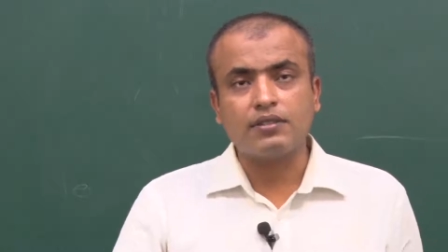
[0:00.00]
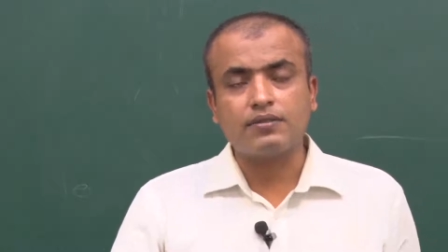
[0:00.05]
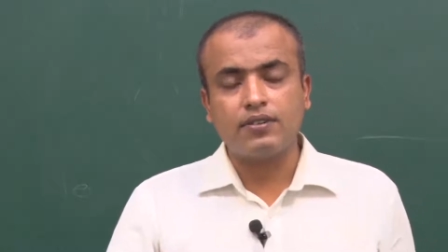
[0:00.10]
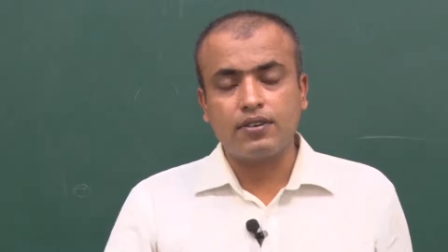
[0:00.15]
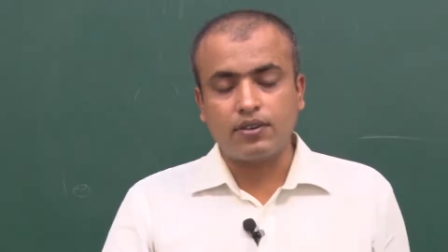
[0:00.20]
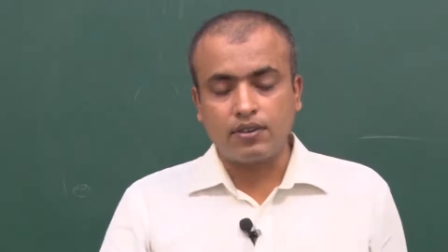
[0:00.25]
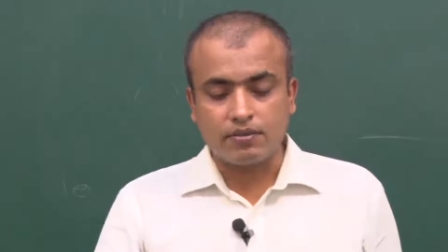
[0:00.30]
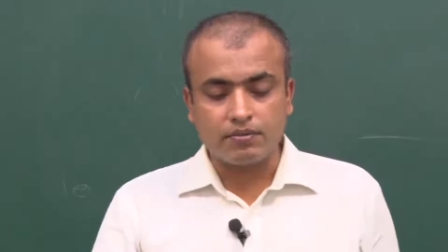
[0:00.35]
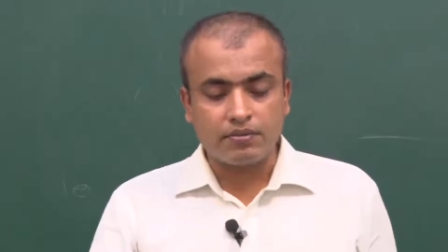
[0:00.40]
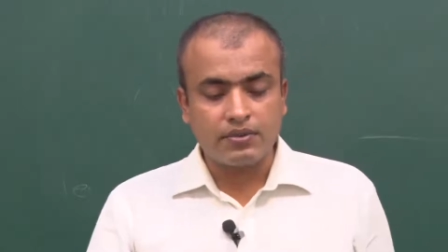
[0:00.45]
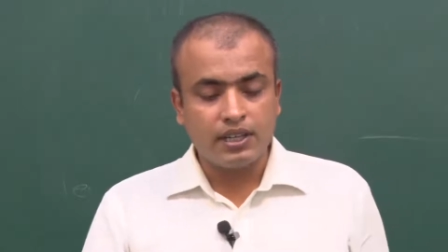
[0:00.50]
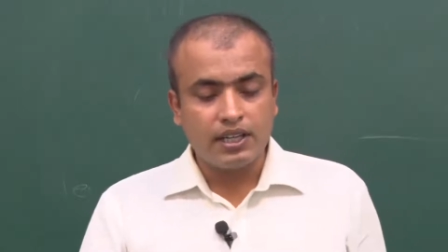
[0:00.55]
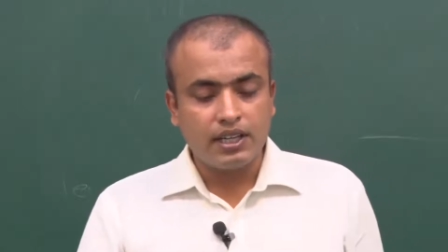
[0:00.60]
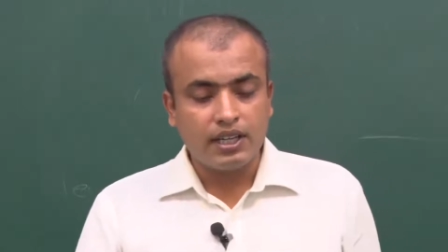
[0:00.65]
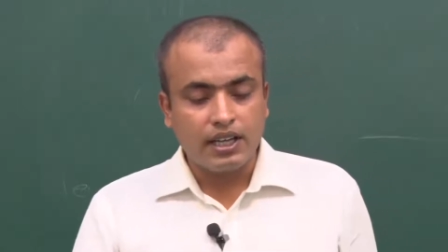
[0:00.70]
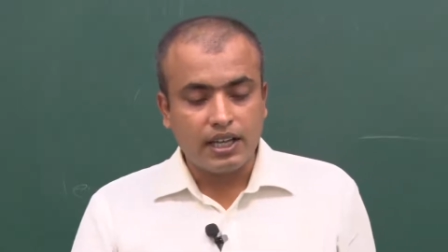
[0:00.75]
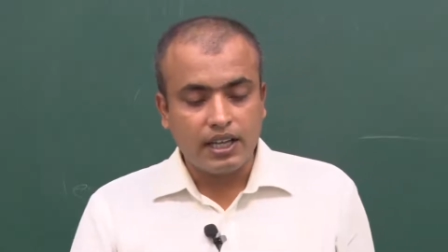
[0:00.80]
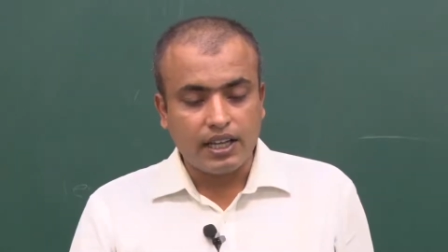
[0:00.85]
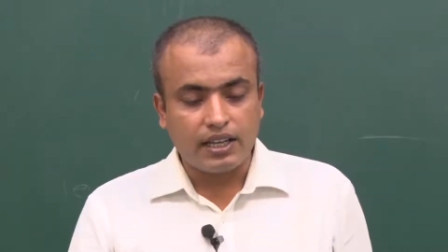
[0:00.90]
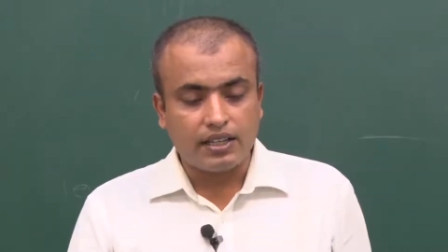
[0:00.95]
form,
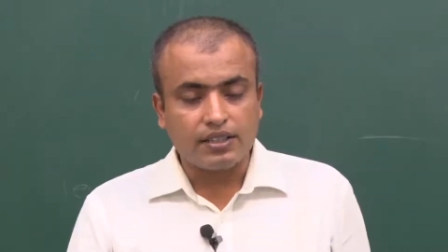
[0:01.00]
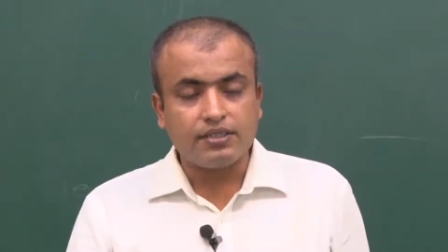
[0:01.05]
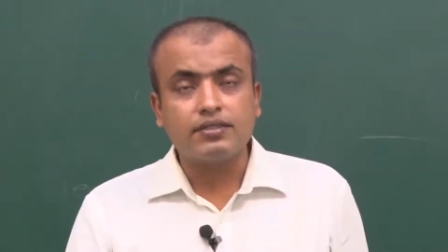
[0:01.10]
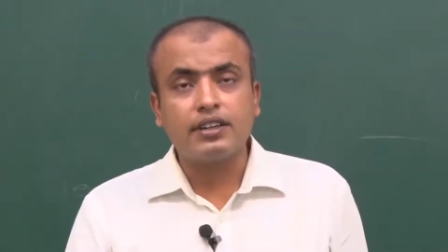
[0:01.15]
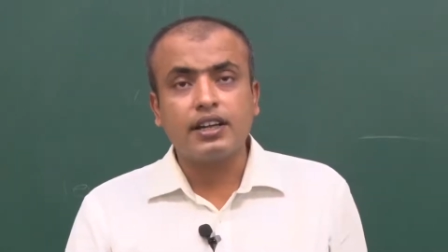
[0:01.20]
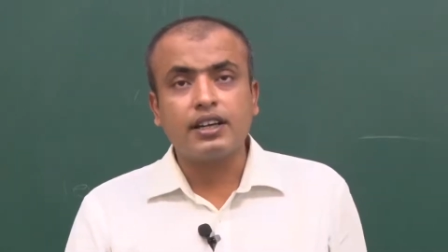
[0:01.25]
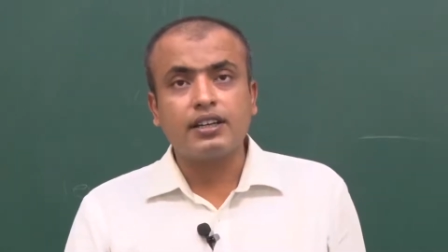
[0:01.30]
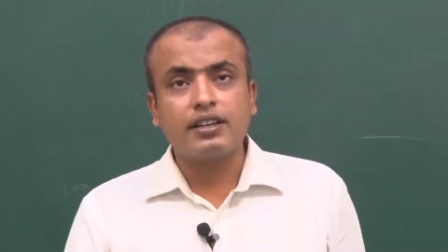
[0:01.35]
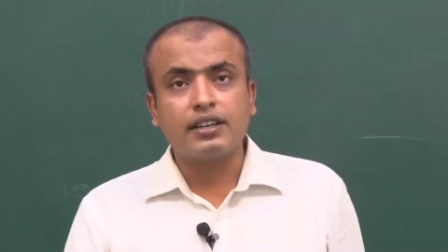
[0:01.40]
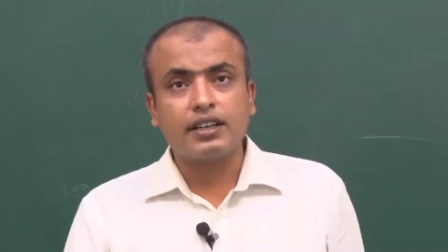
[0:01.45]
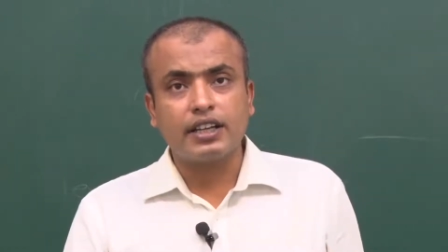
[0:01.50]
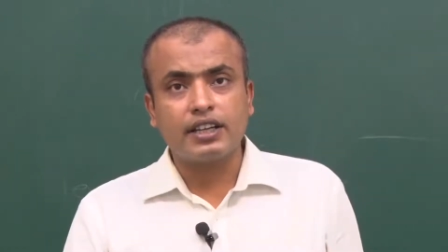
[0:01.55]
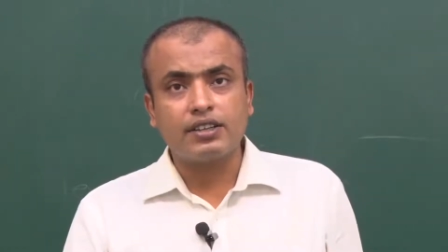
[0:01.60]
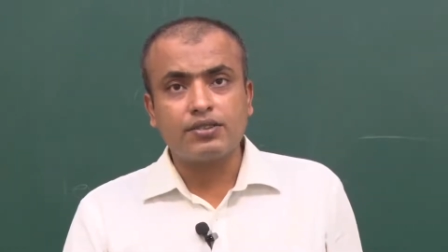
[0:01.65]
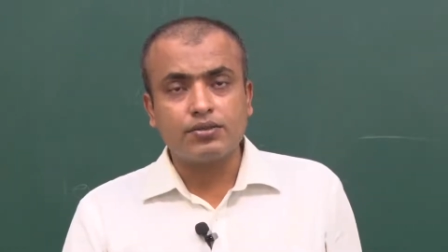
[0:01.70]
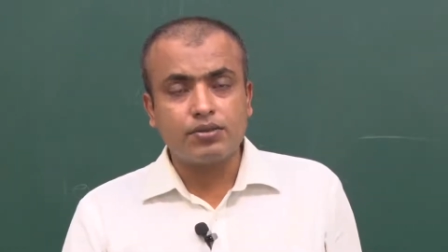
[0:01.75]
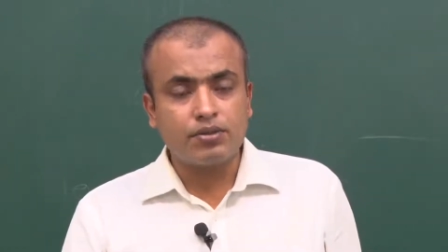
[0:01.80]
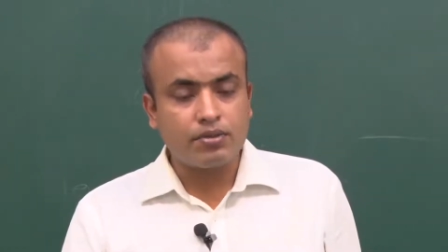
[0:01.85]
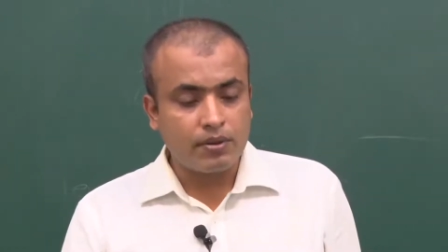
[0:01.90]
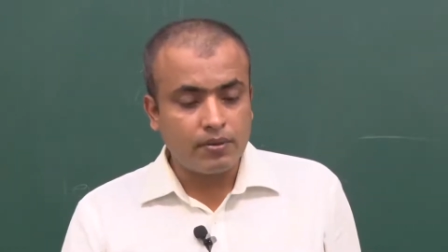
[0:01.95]
and you can get to
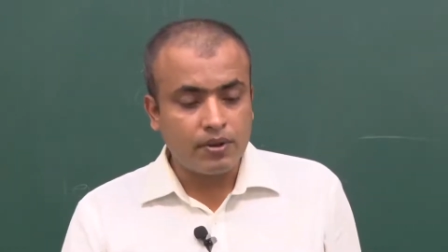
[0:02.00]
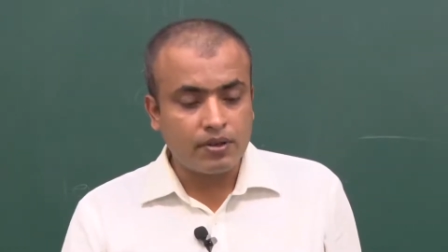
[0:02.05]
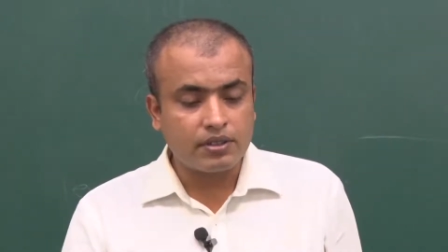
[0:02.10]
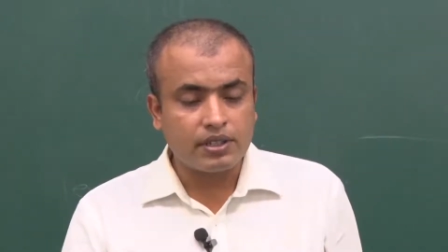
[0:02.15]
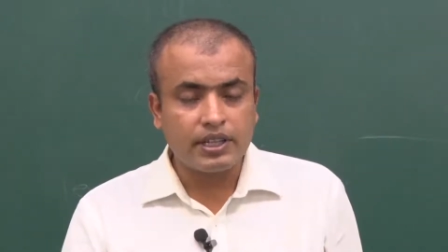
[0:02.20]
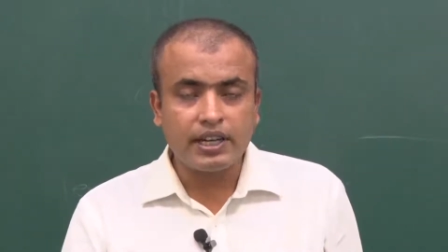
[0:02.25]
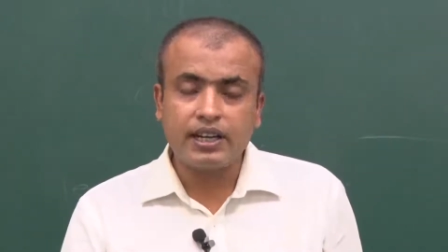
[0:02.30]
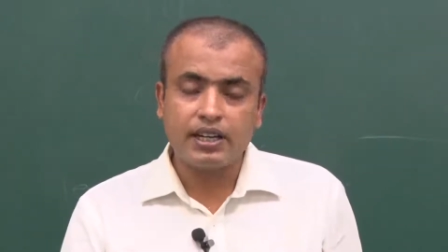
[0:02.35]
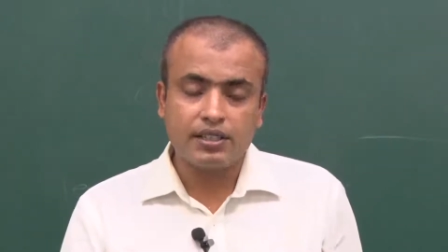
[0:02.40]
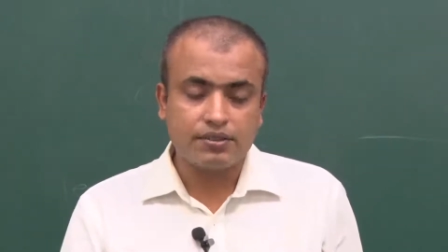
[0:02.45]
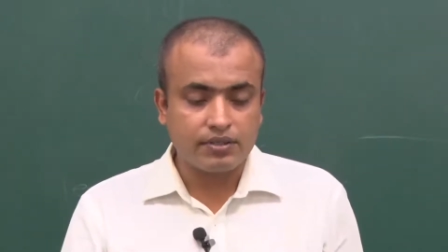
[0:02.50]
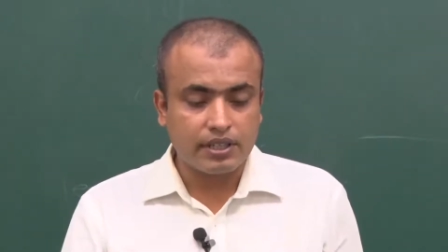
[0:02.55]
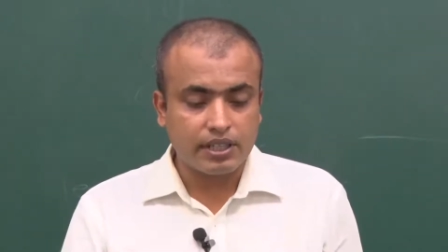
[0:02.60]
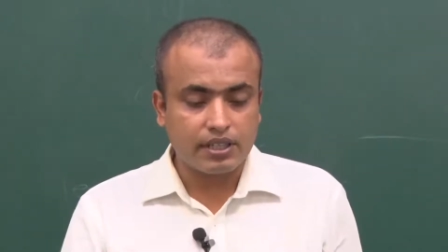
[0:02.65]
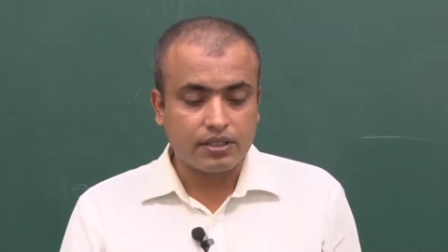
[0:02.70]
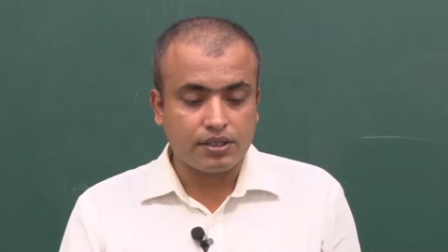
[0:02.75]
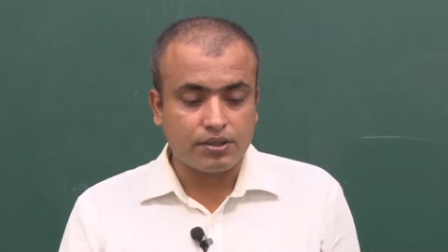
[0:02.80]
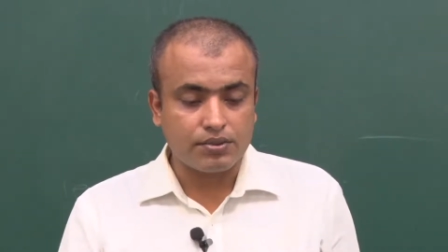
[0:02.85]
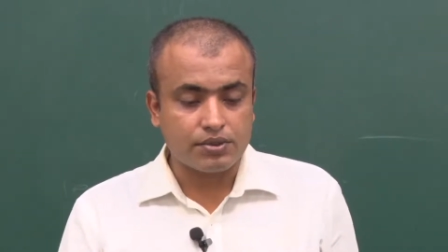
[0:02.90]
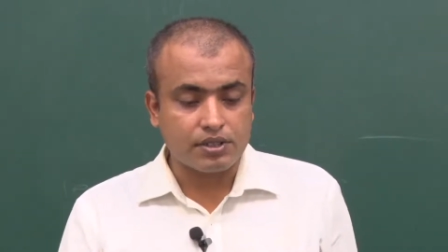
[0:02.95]
know about that and you
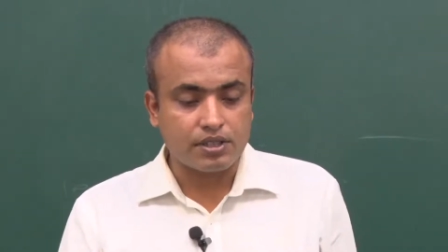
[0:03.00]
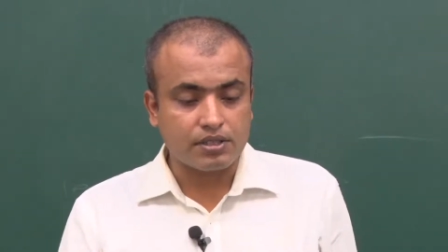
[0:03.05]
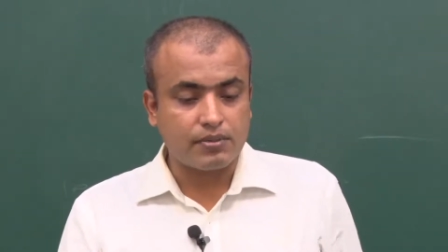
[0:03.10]
can use it.